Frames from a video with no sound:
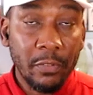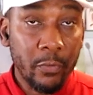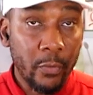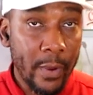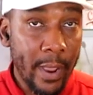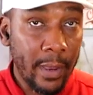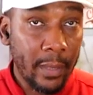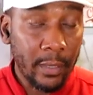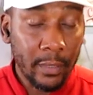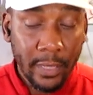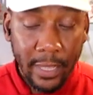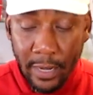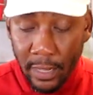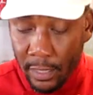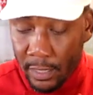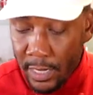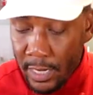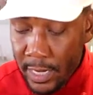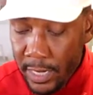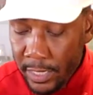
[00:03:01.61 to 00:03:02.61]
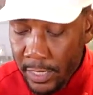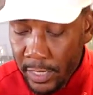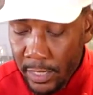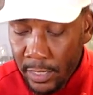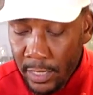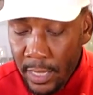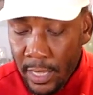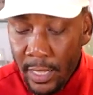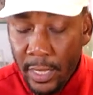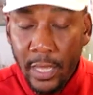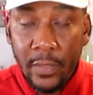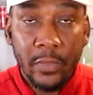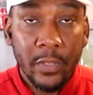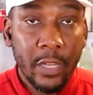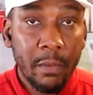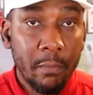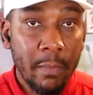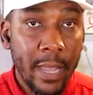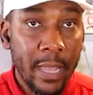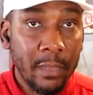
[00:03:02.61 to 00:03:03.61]
some granulated onion, and
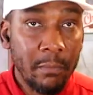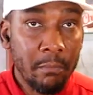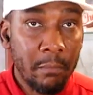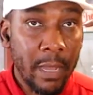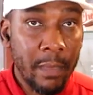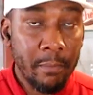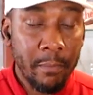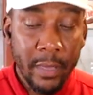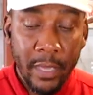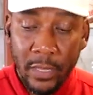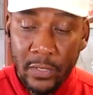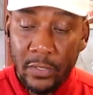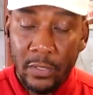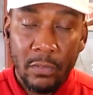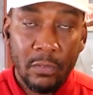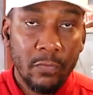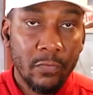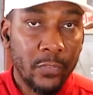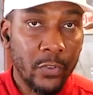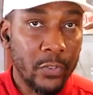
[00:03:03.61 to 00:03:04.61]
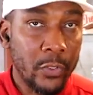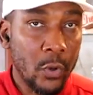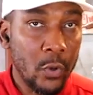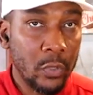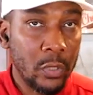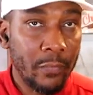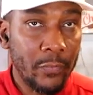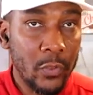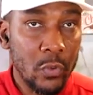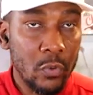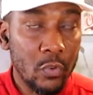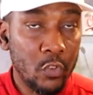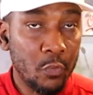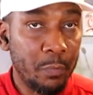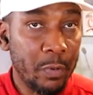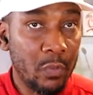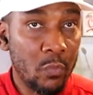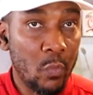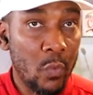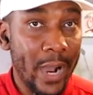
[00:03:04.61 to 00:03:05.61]
then my mix. For those of you
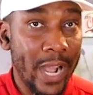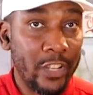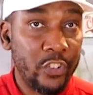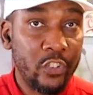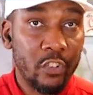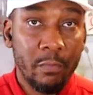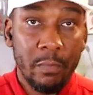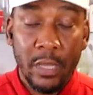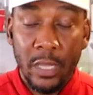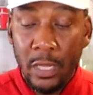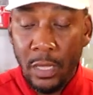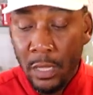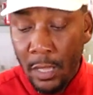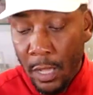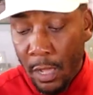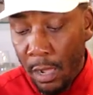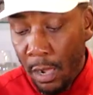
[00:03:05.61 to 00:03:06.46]
who've been watching me